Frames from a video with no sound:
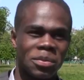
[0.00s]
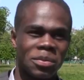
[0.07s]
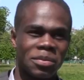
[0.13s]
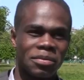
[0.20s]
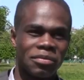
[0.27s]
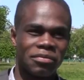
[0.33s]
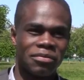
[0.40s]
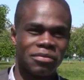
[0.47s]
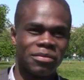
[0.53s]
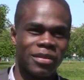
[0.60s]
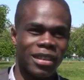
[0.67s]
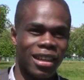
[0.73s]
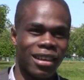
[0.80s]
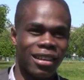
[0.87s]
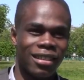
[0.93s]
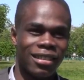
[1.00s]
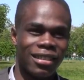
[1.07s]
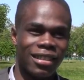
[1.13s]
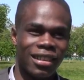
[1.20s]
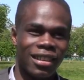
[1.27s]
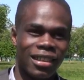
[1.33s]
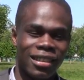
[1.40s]
been awesome. But what
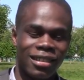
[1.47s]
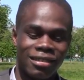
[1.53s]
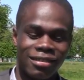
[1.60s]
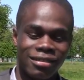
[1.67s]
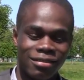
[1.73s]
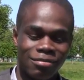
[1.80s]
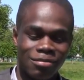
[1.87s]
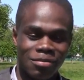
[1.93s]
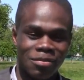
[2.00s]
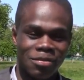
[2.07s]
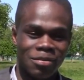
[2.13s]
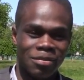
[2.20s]
I'm going to do is,